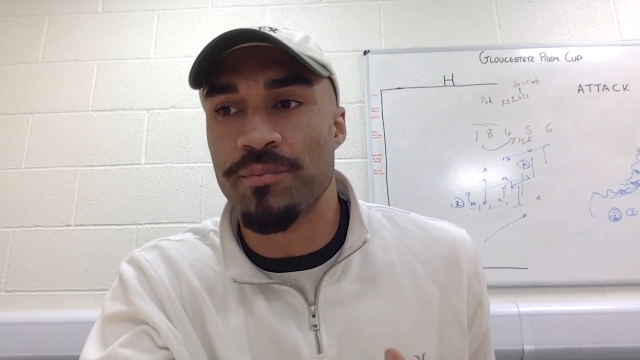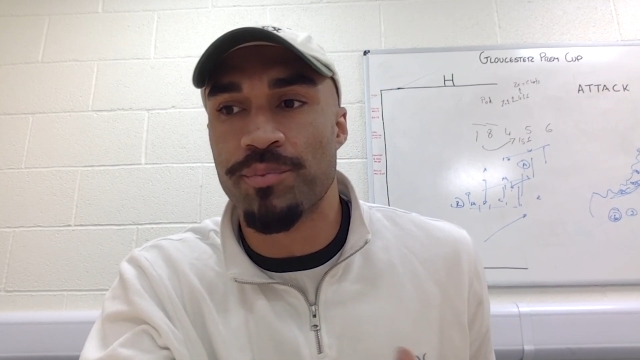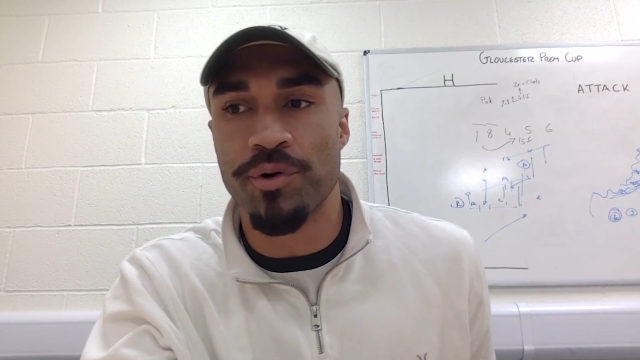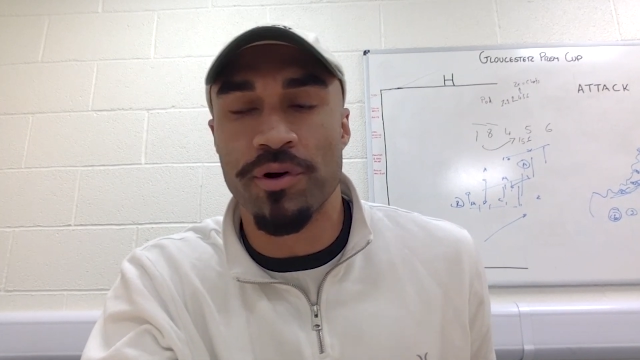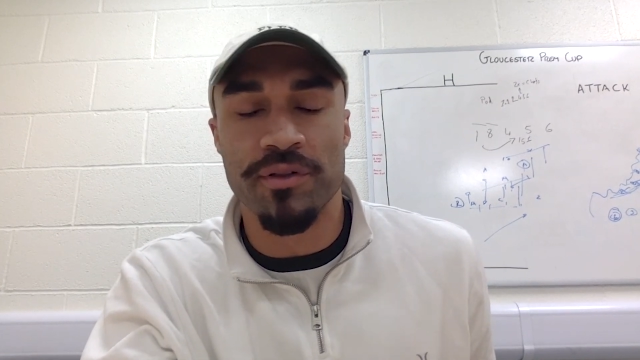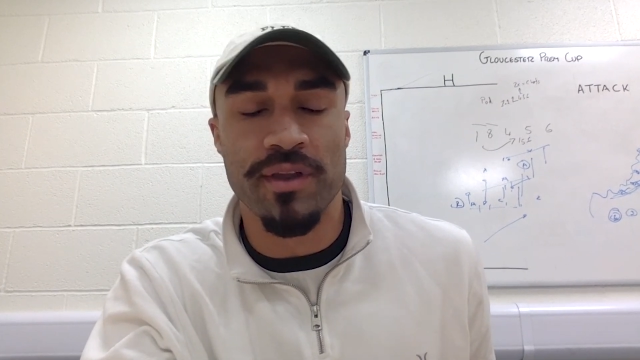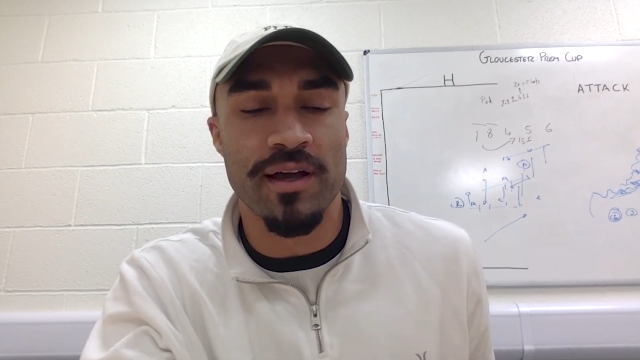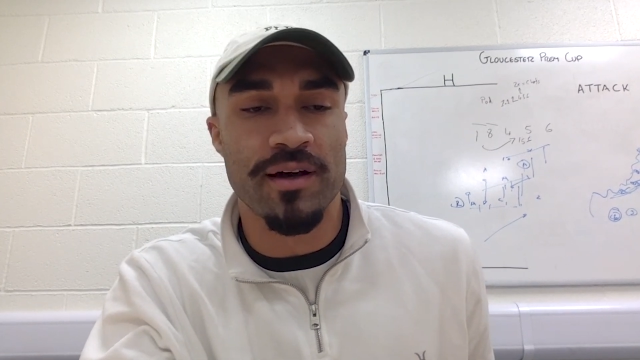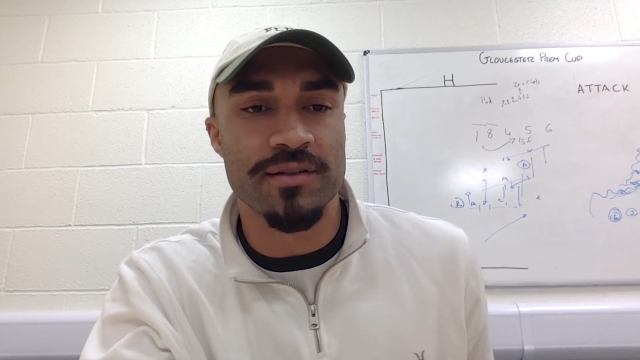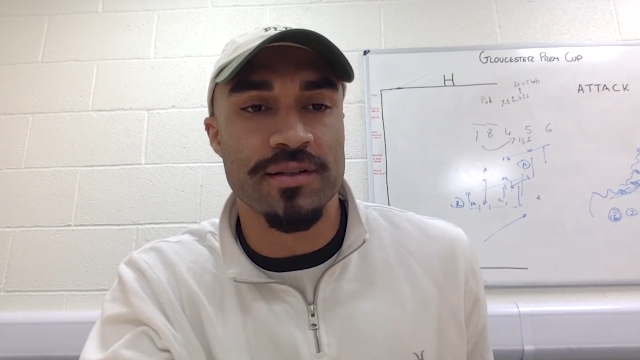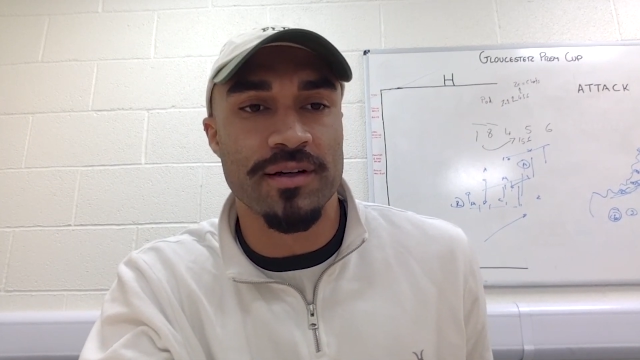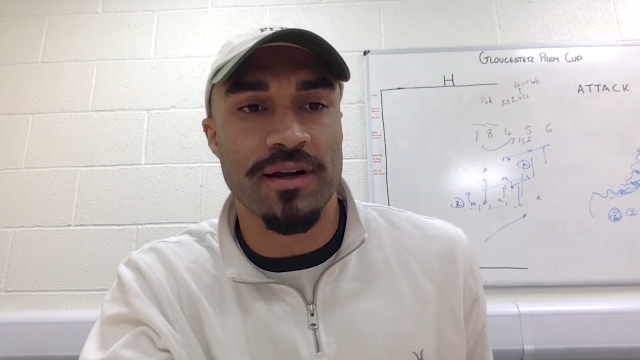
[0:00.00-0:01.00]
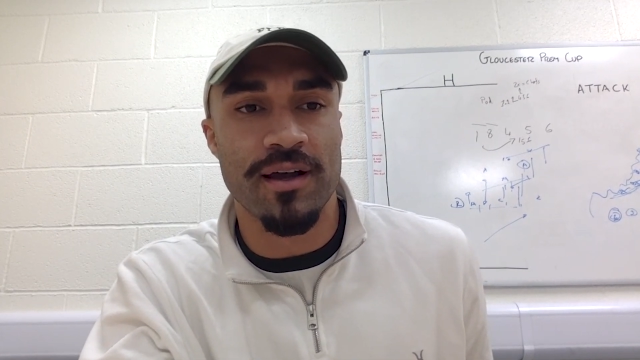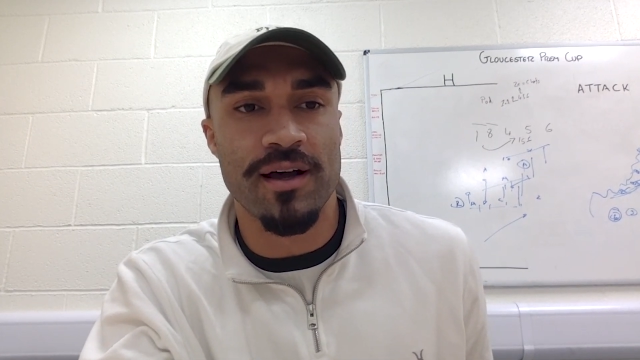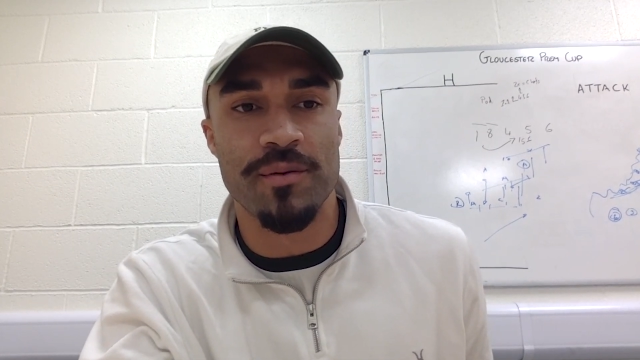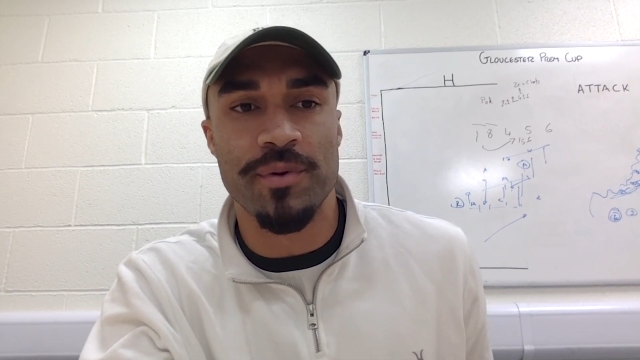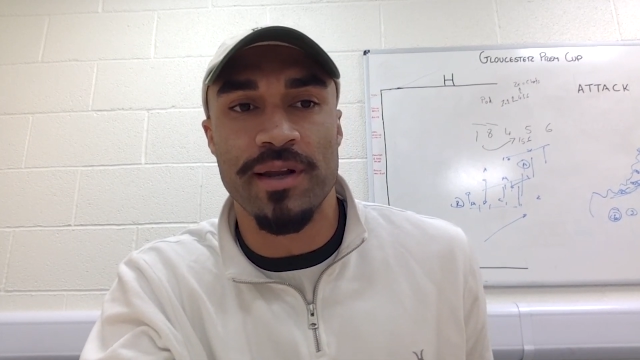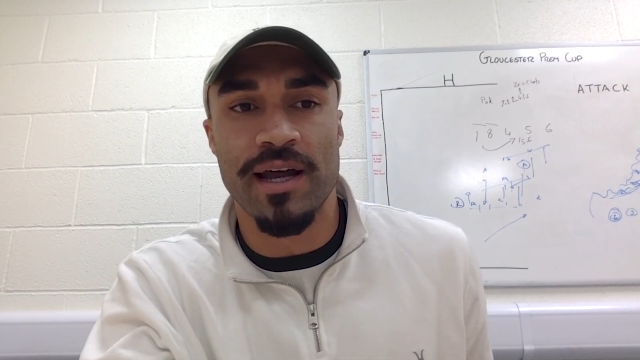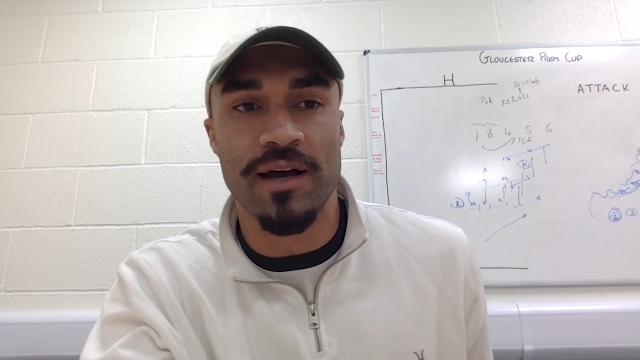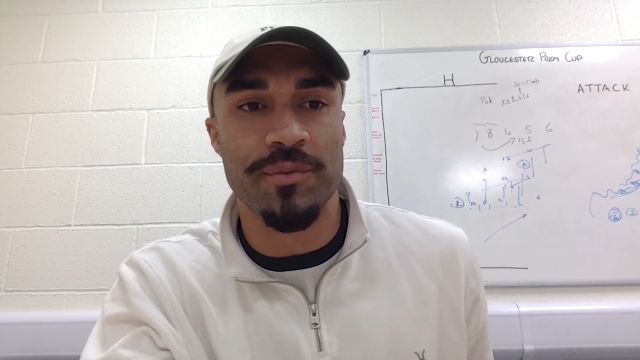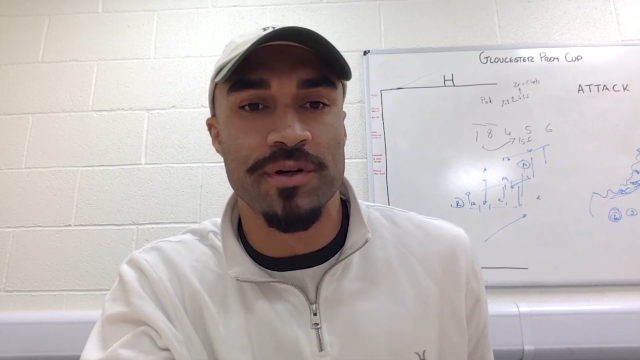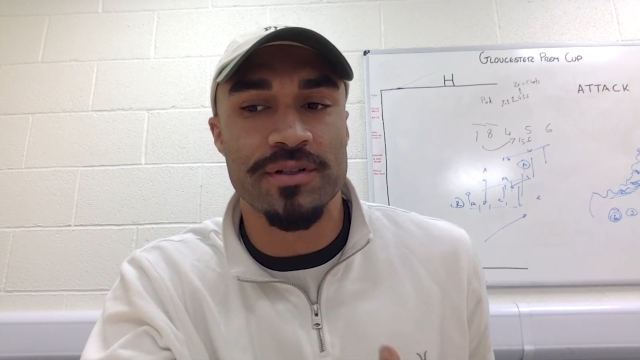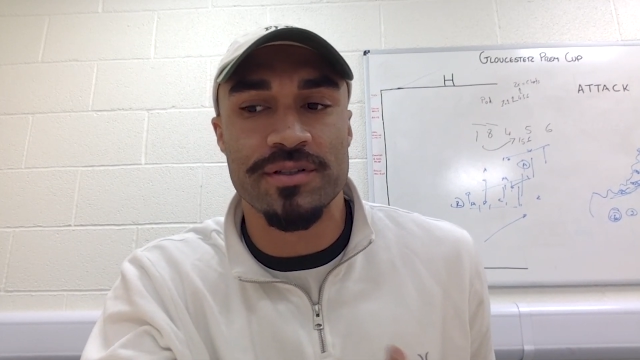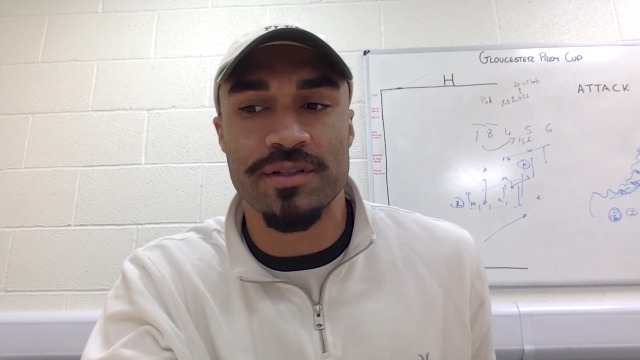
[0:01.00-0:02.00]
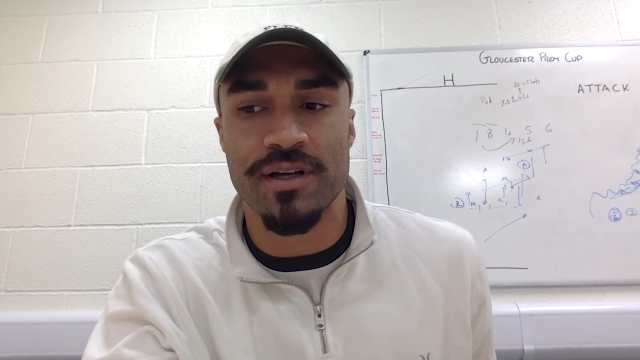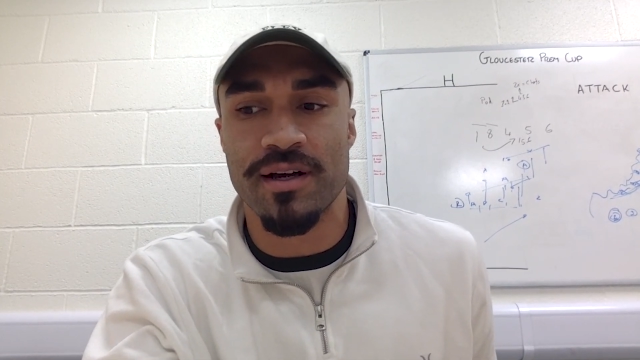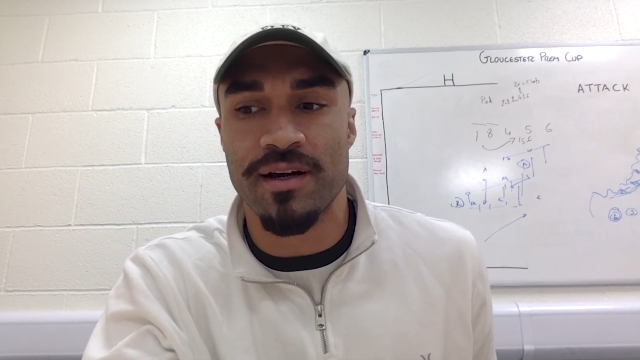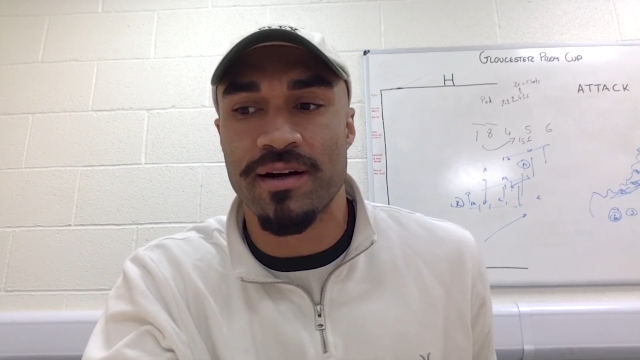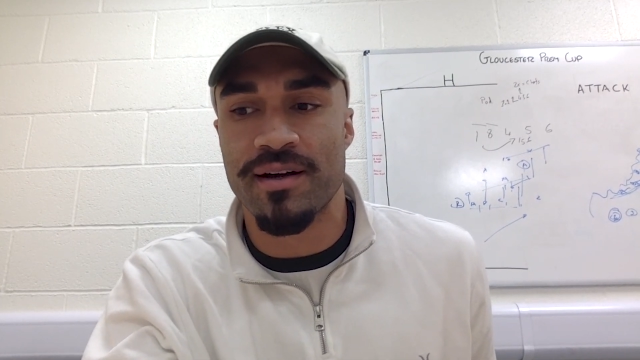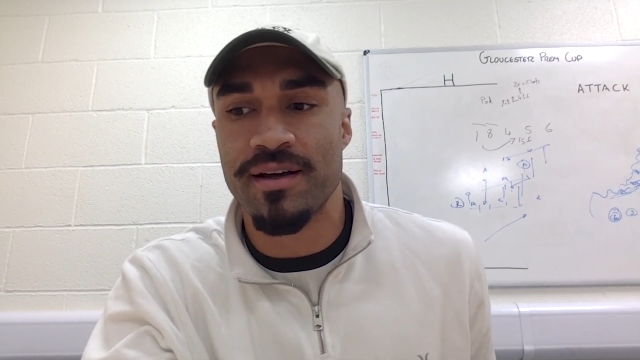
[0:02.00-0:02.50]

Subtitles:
important they are to the club and how much